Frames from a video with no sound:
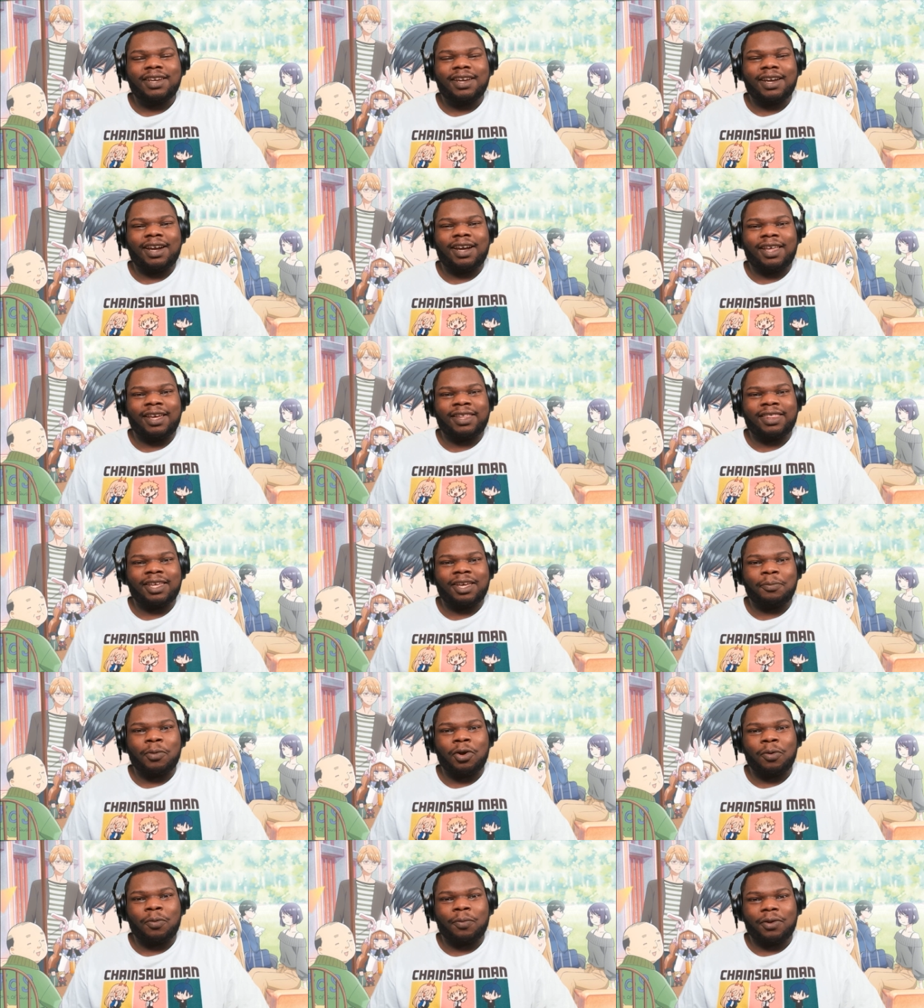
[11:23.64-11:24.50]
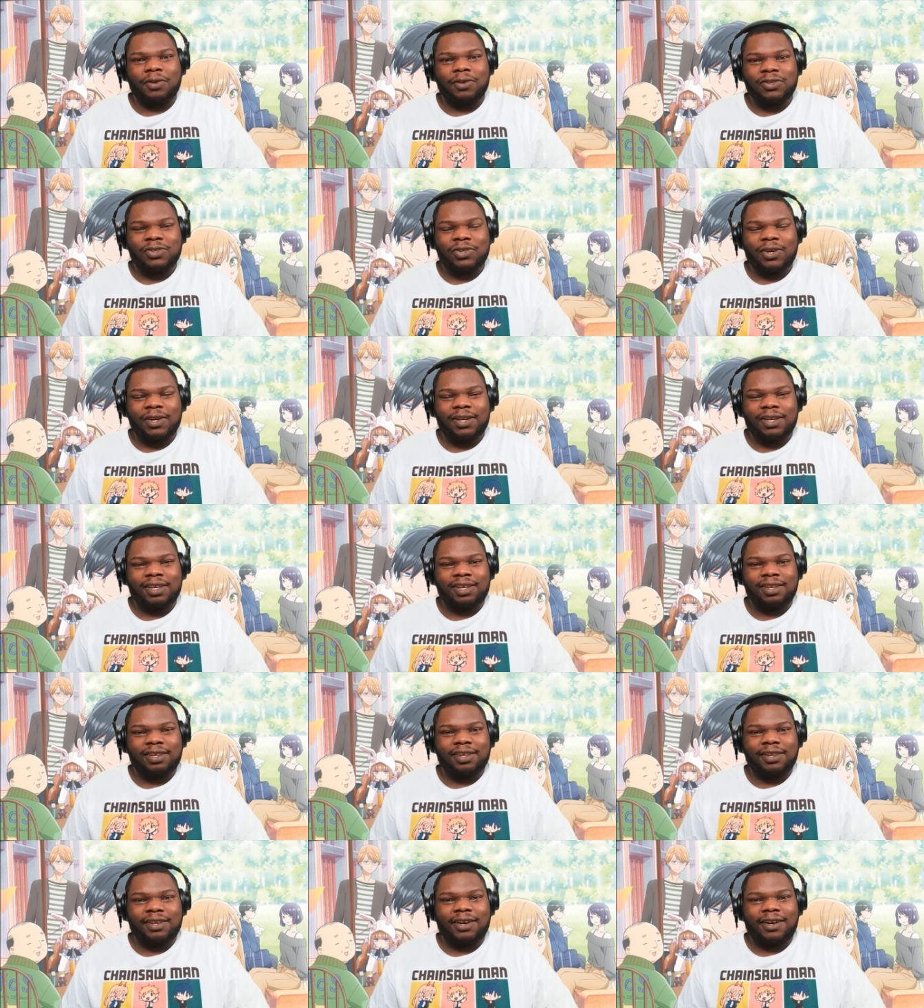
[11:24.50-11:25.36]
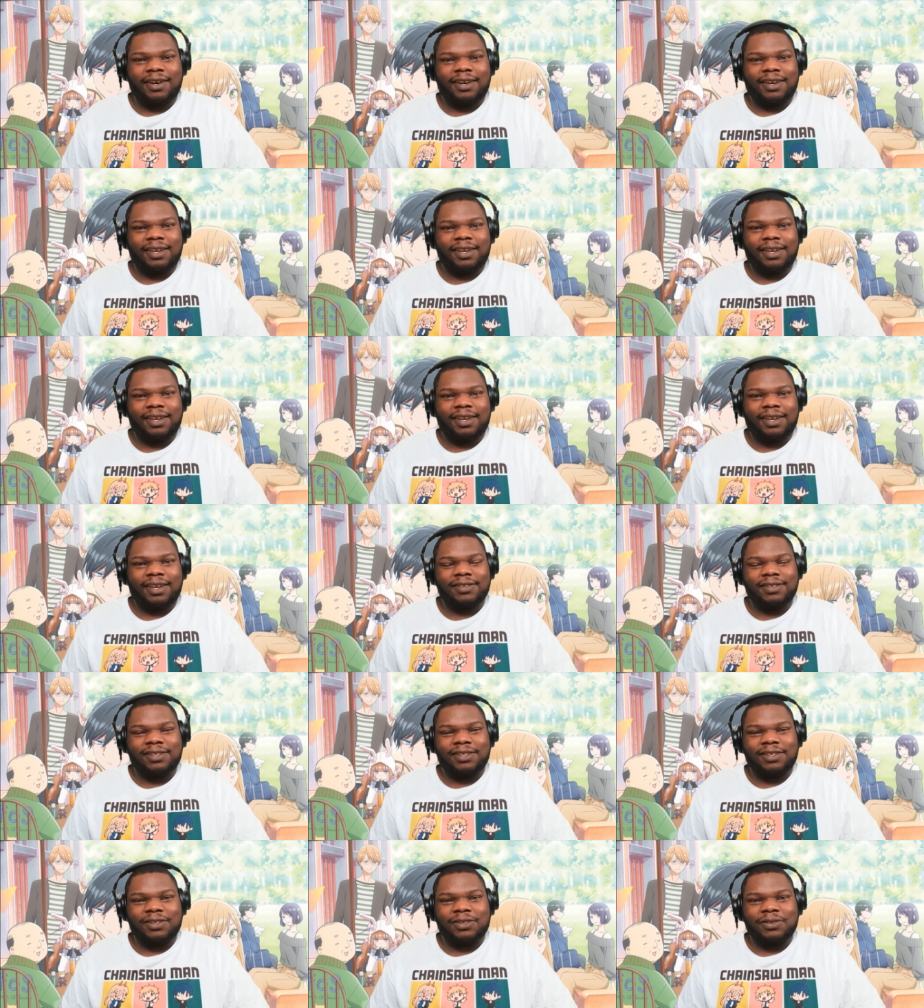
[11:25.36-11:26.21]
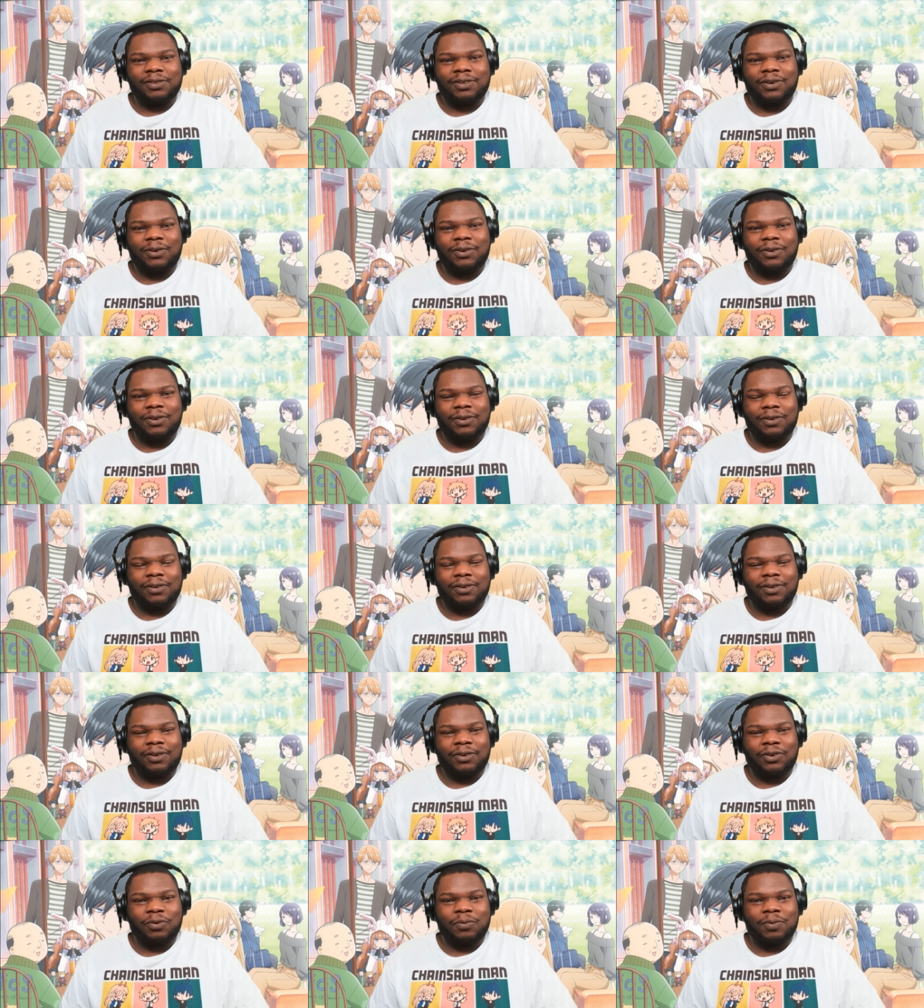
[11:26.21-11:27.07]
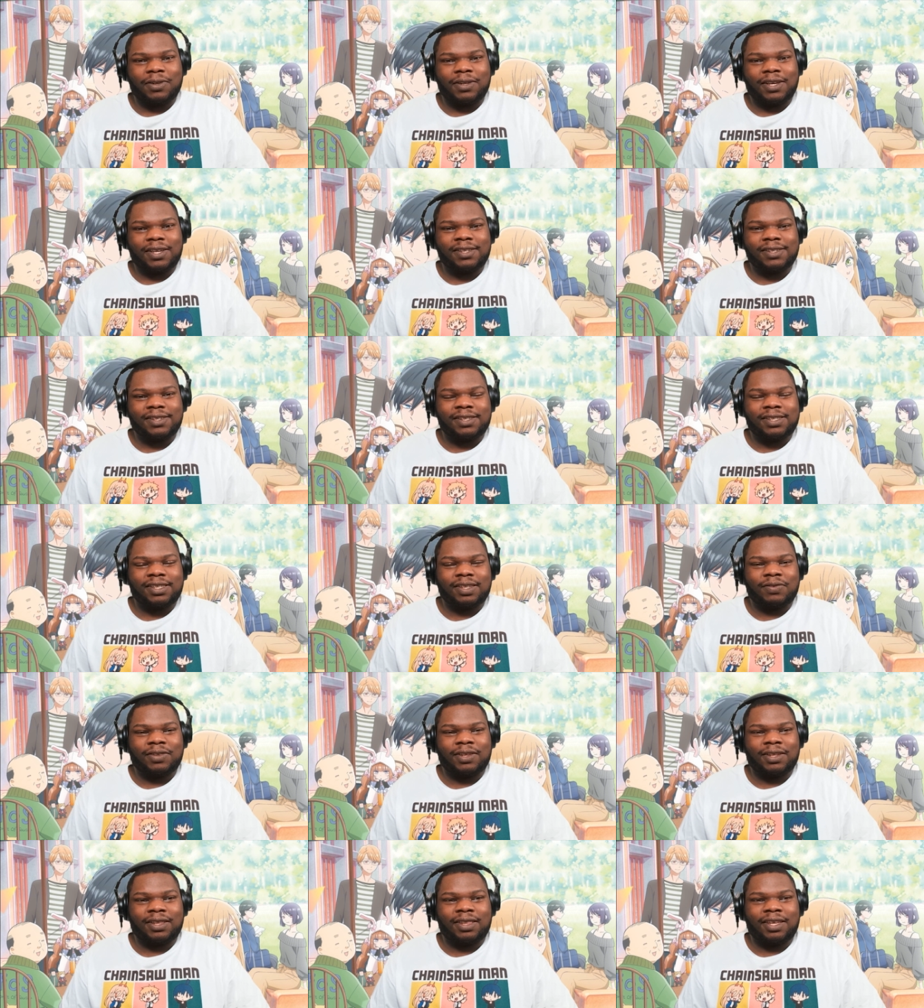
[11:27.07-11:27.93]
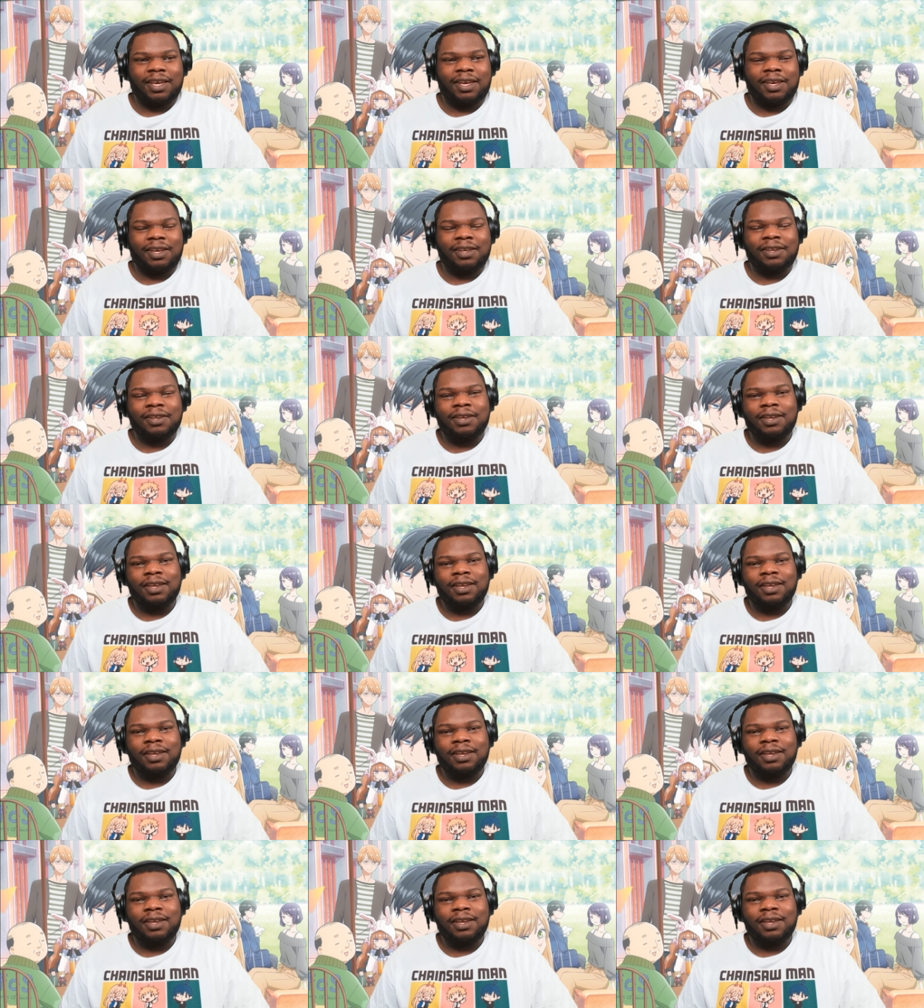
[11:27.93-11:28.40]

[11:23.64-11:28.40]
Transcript: I like that Momo is trying to get Akane out, you know, going on group dates and stuff like that.